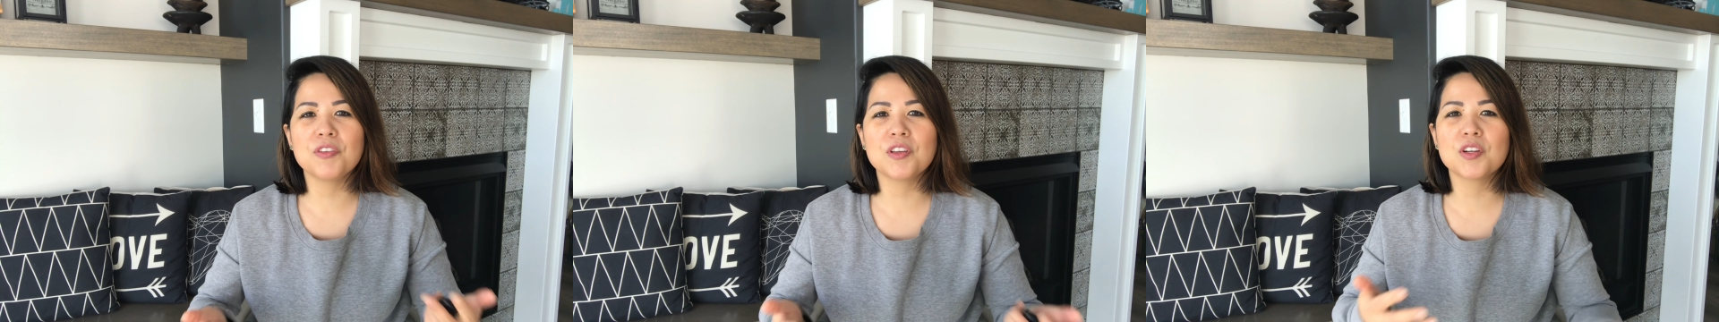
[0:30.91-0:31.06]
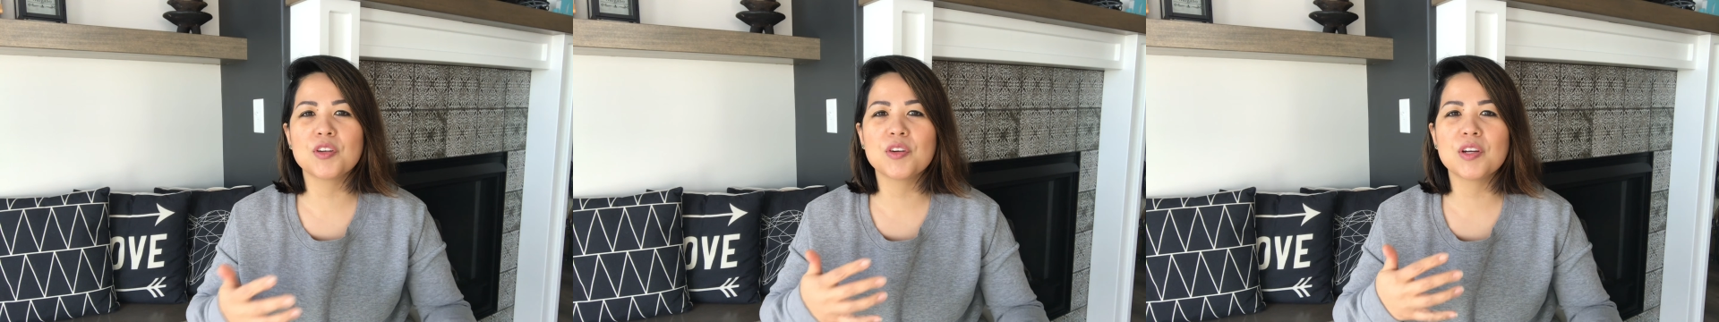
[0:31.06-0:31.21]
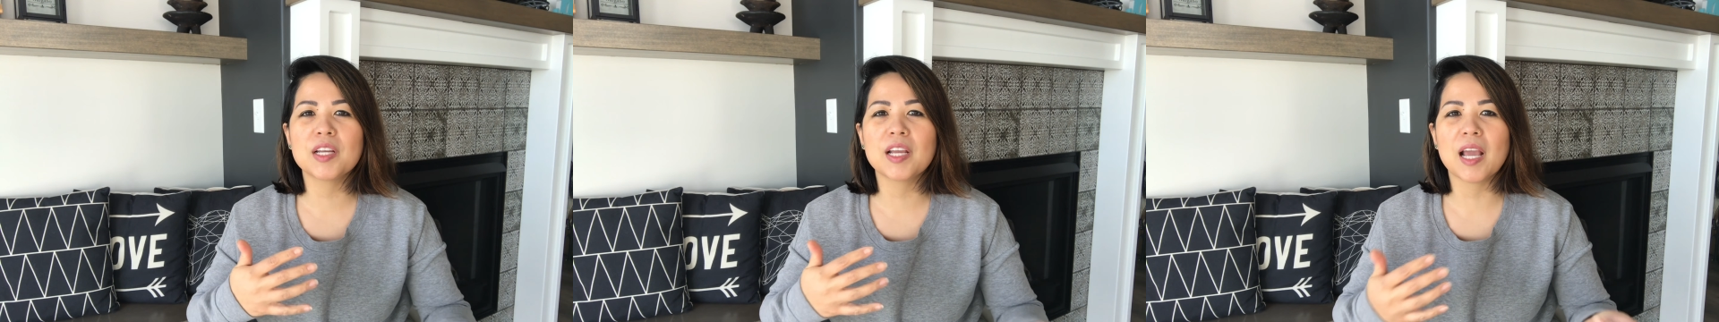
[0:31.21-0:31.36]

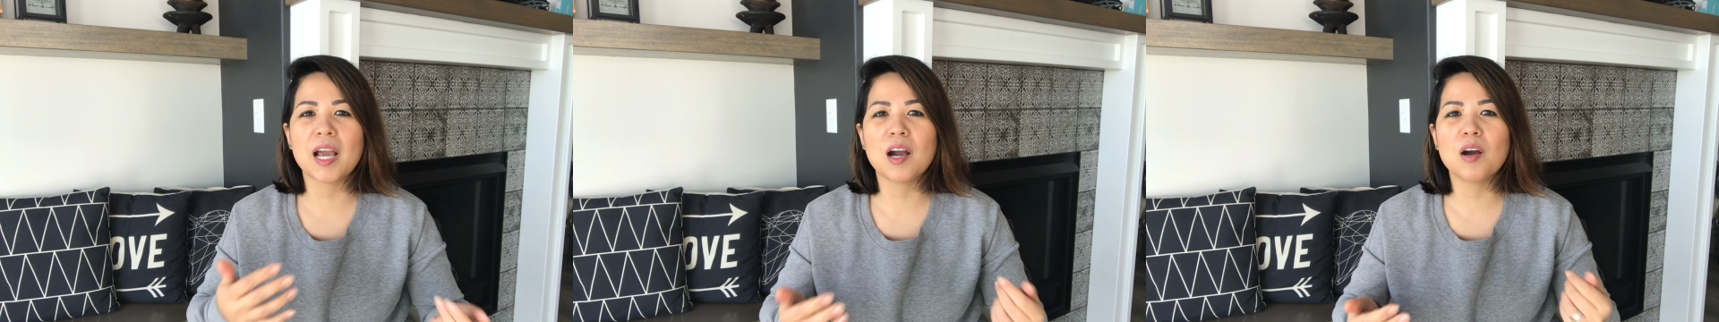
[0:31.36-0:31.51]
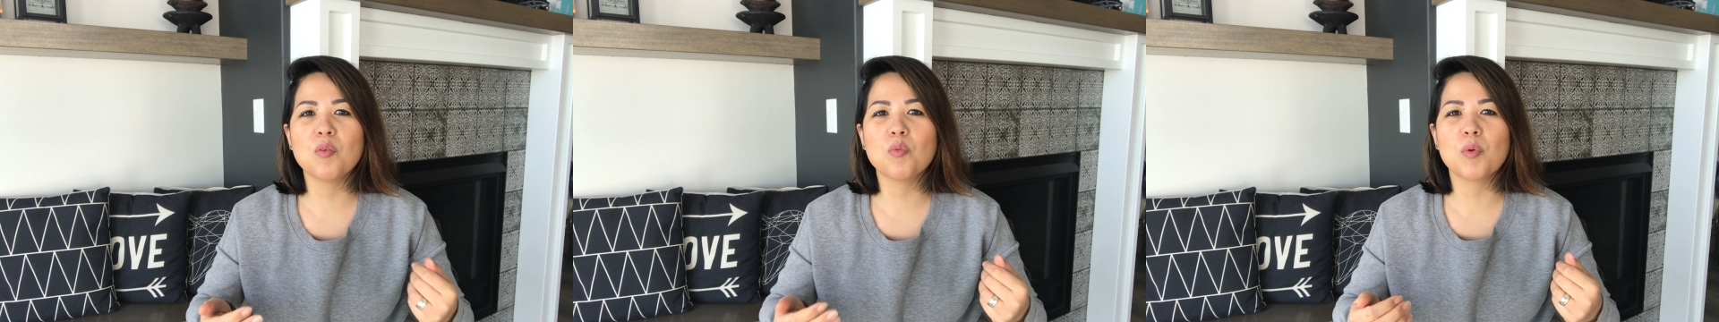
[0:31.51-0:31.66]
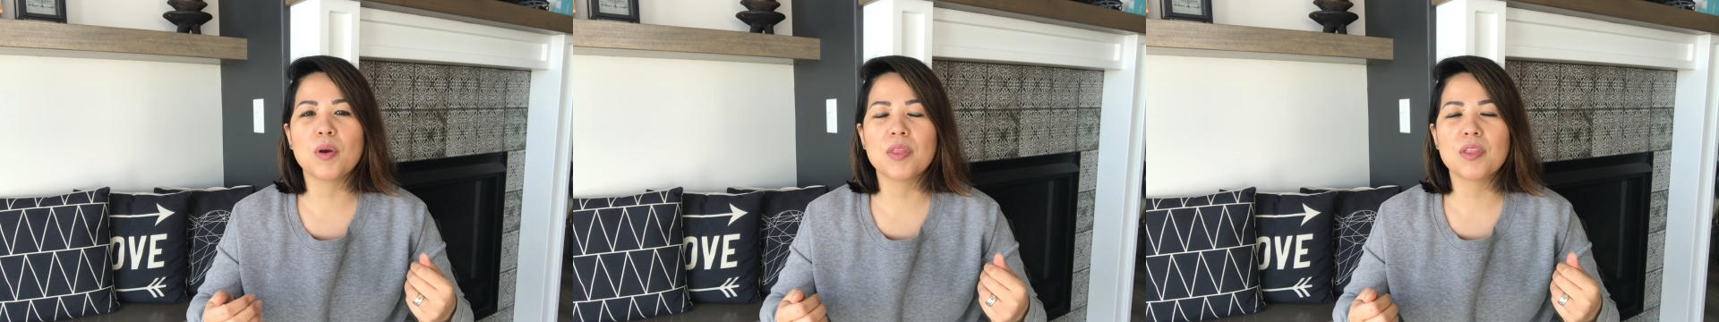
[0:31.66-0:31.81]
figuring
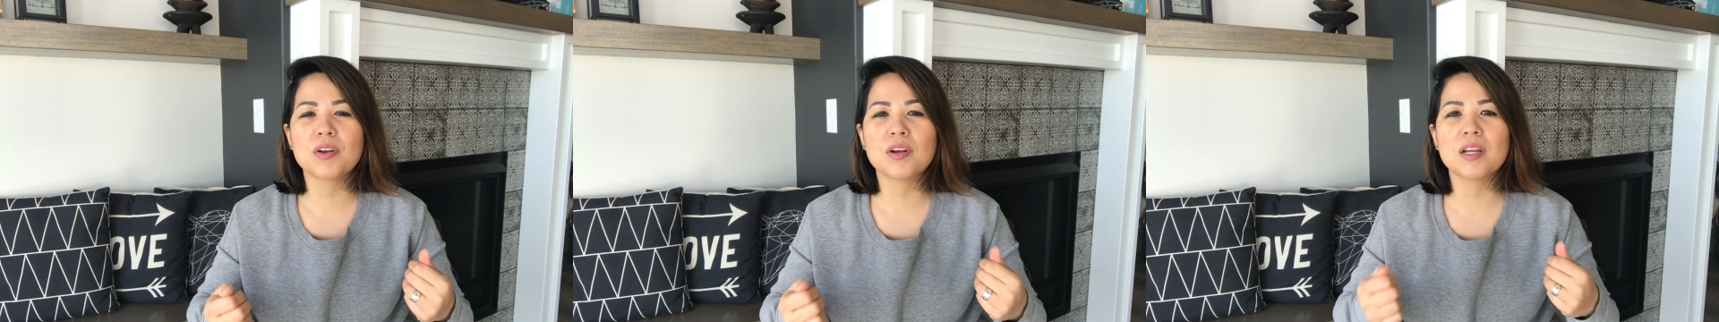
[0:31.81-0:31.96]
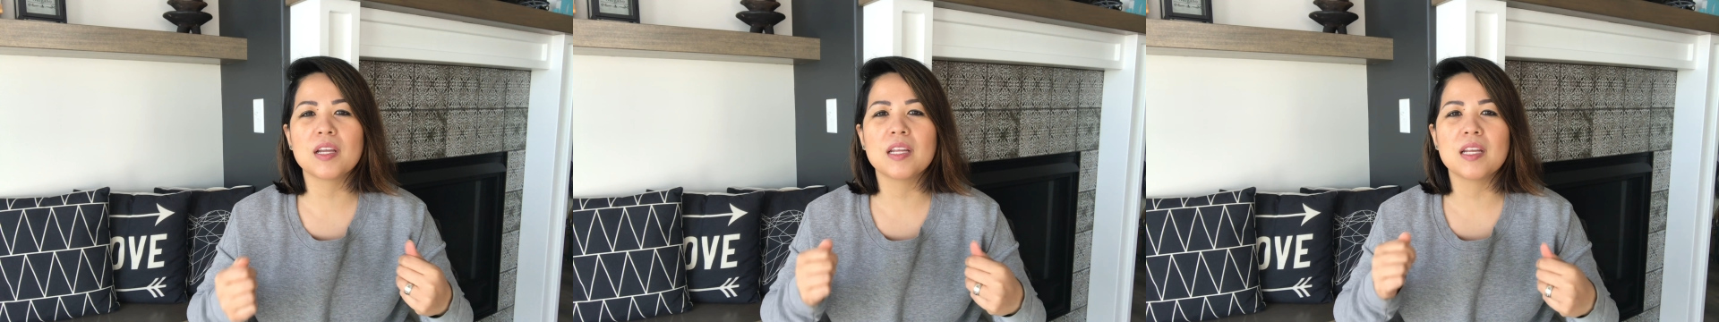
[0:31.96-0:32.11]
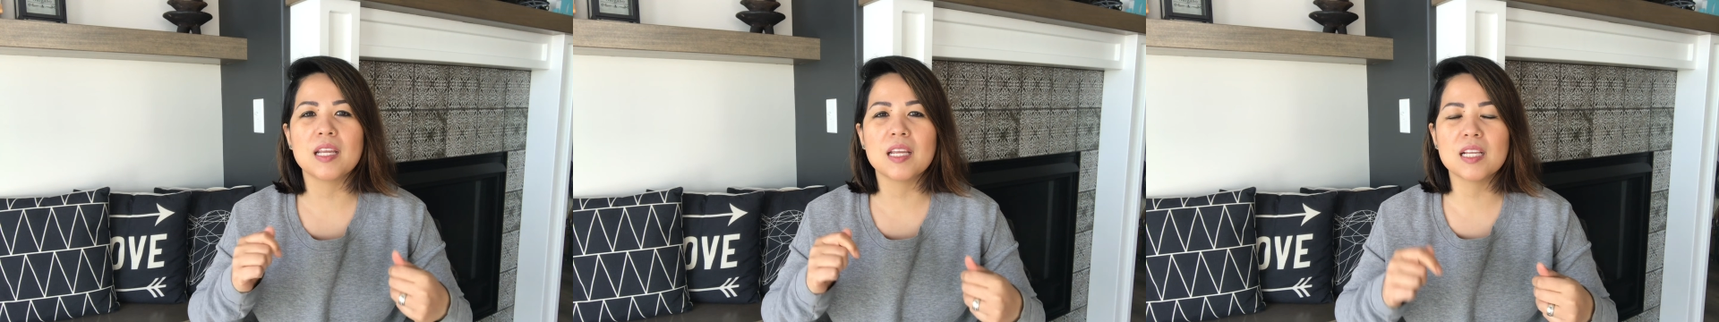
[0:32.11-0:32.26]
out whether it